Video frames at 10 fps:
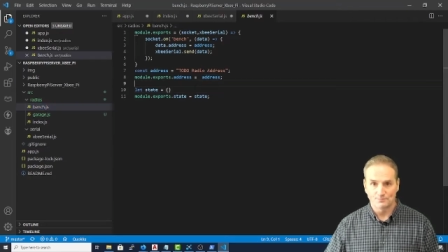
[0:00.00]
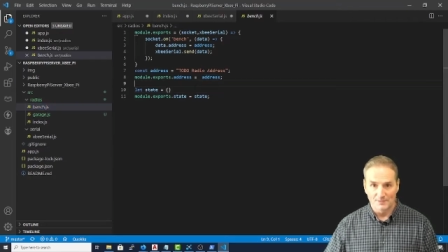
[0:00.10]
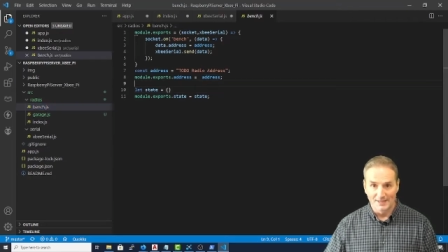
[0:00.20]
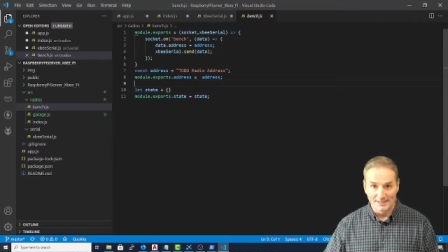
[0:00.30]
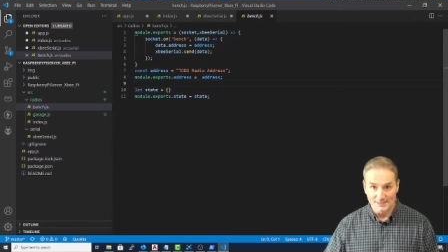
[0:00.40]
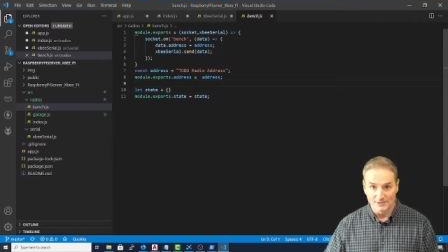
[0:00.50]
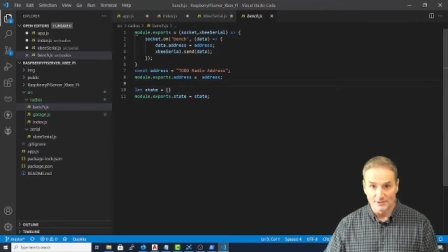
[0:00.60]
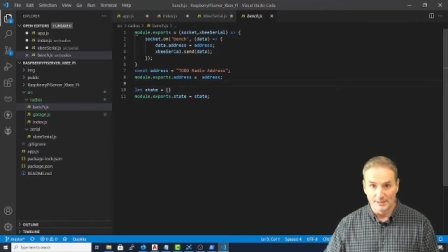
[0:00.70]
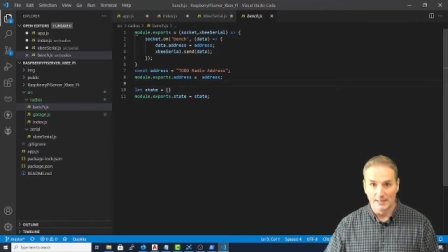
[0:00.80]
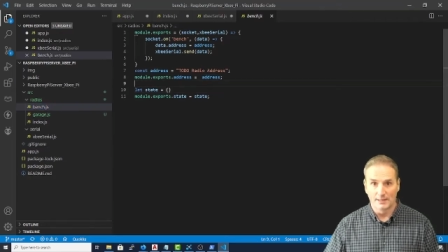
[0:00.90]
this is
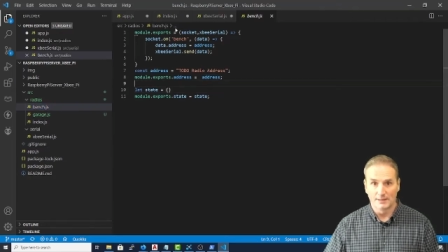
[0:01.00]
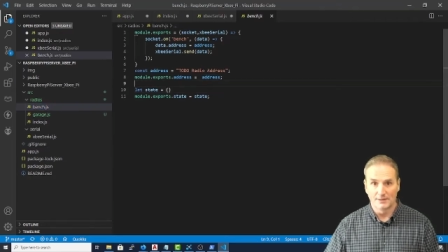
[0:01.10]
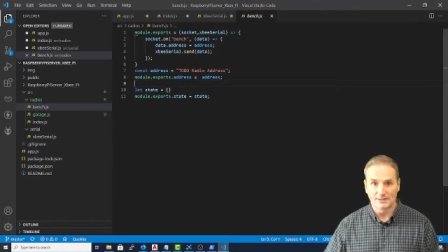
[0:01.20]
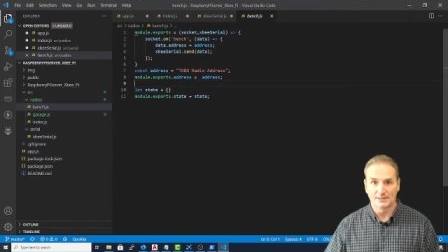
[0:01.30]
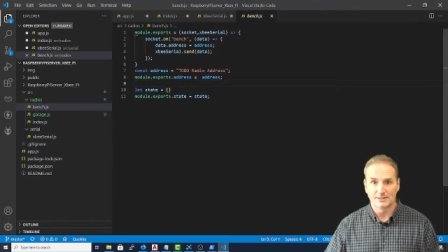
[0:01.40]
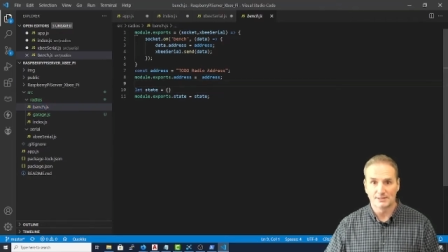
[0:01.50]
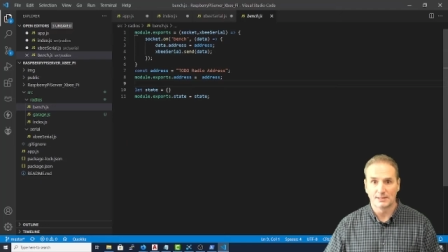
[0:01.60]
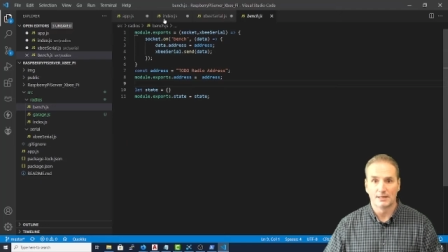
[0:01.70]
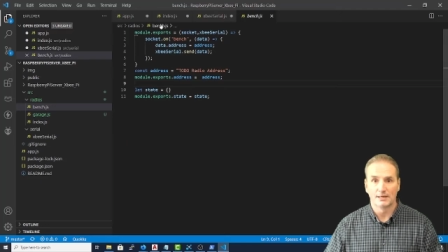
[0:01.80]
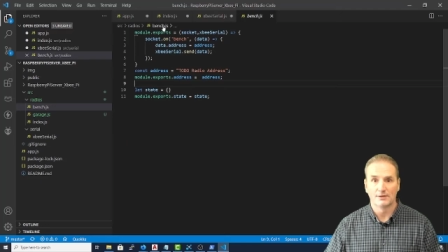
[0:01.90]
the
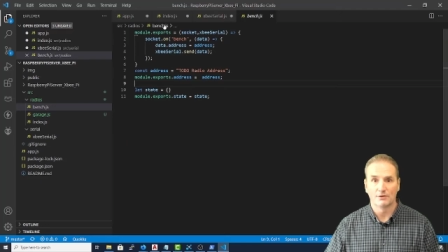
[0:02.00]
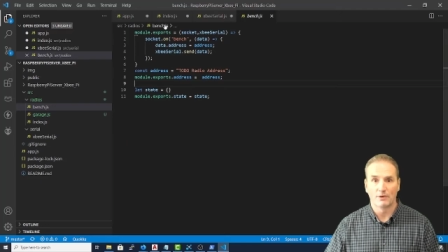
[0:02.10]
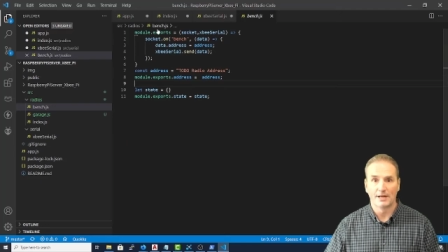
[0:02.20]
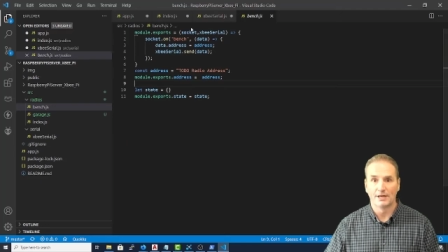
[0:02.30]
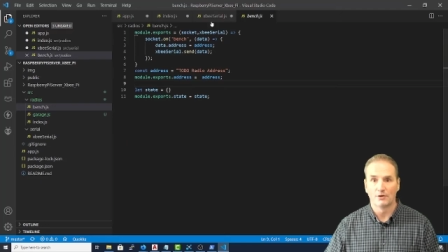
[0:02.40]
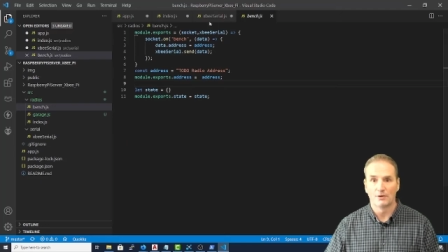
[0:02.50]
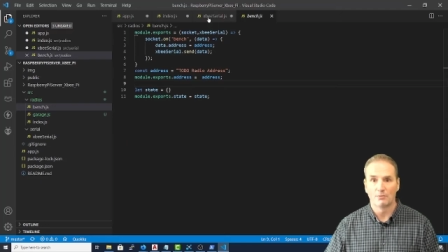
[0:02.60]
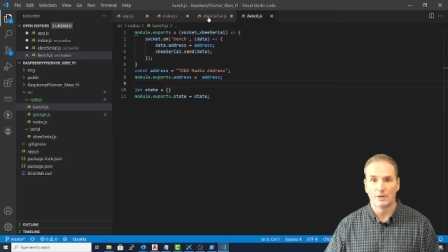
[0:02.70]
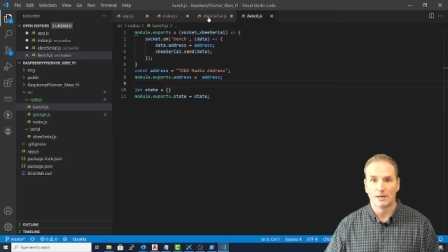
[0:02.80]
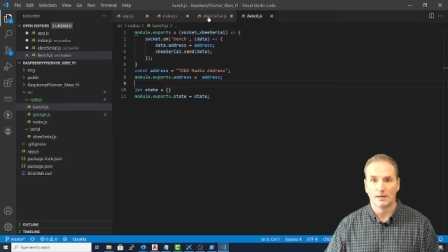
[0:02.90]
radio
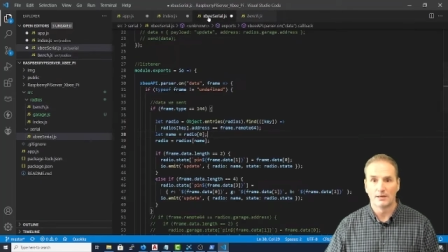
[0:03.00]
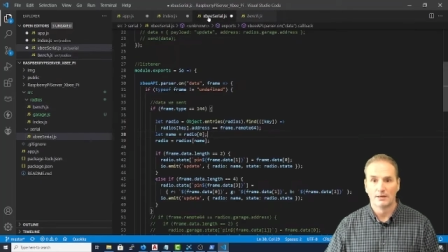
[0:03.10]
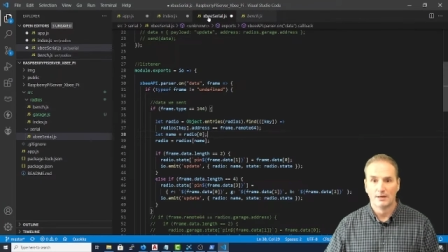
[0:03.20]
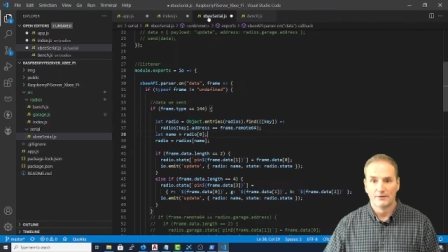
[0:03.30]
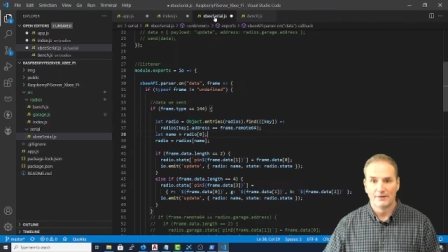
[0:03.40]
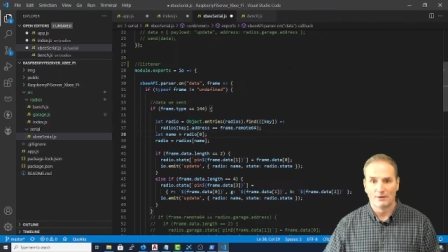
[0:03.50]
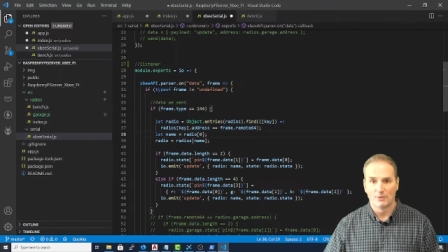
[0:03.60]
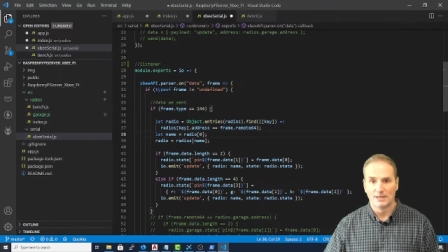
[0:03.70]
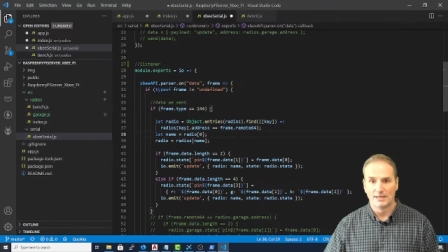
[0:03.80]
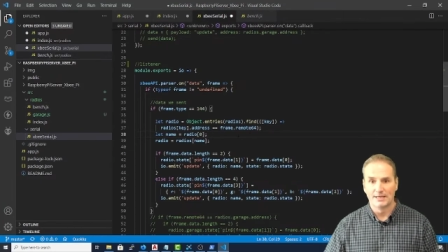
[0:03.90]
that
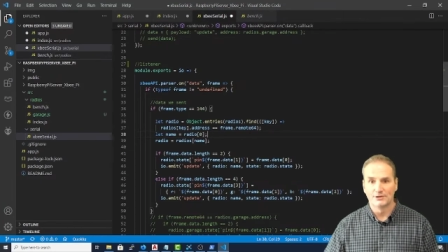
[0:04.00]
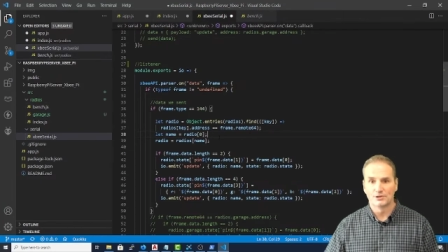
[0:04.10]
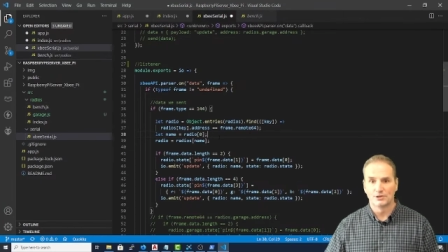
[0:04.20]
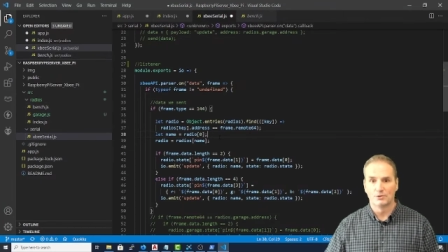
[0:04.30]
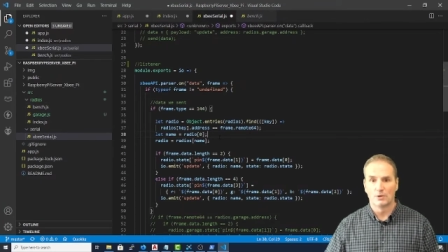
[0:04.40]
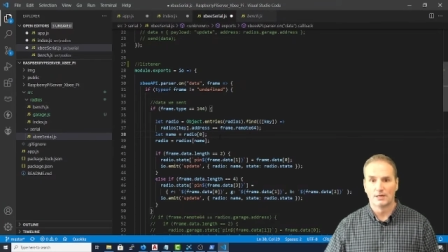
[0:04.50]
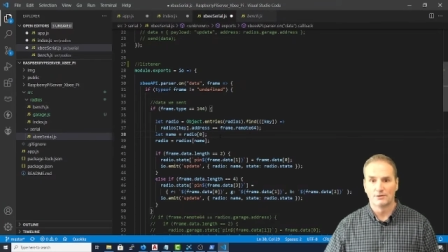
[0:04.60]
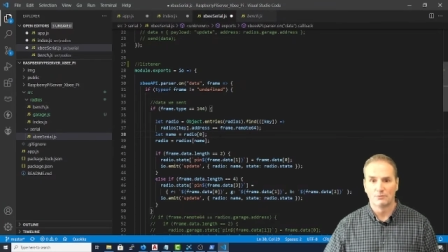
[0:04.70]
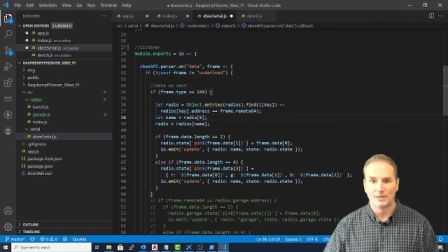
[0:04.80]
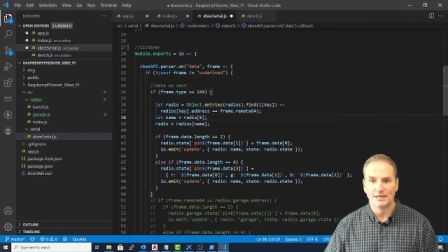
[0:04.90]
we
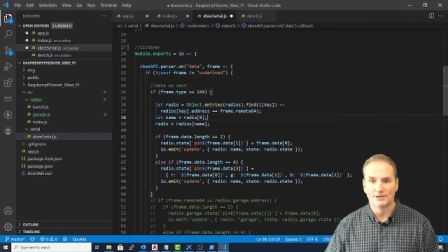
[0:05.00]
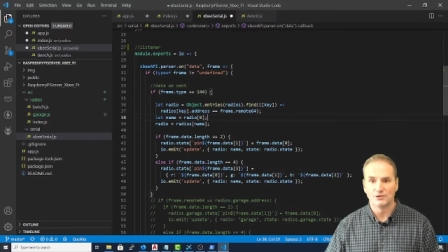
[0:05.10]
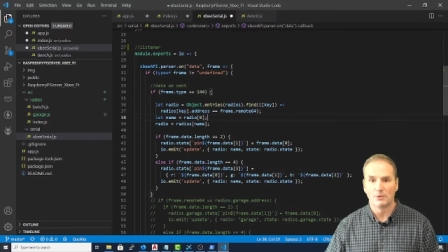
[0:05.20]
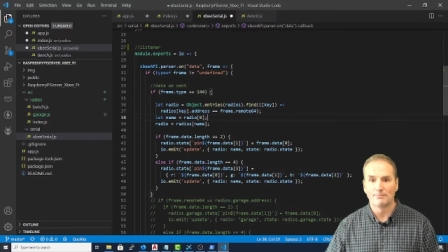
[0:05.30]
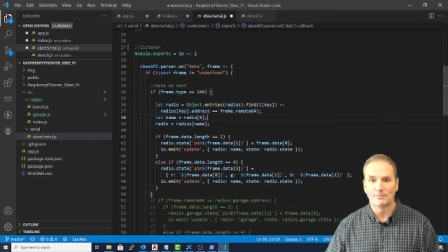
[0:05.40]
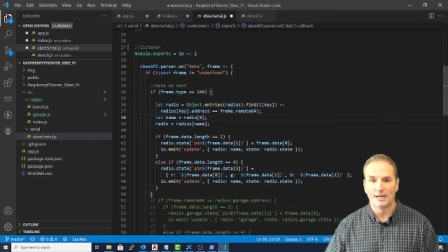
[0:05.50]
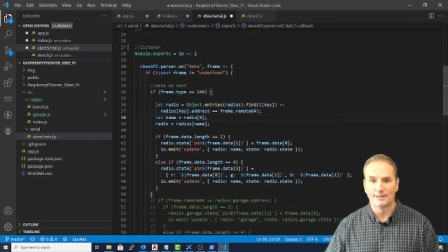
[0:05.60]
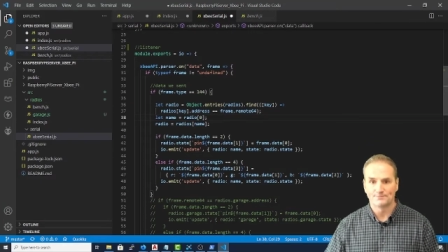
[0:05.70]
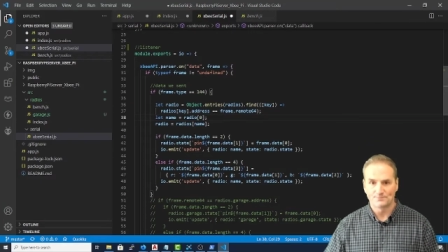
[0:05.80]
need to update.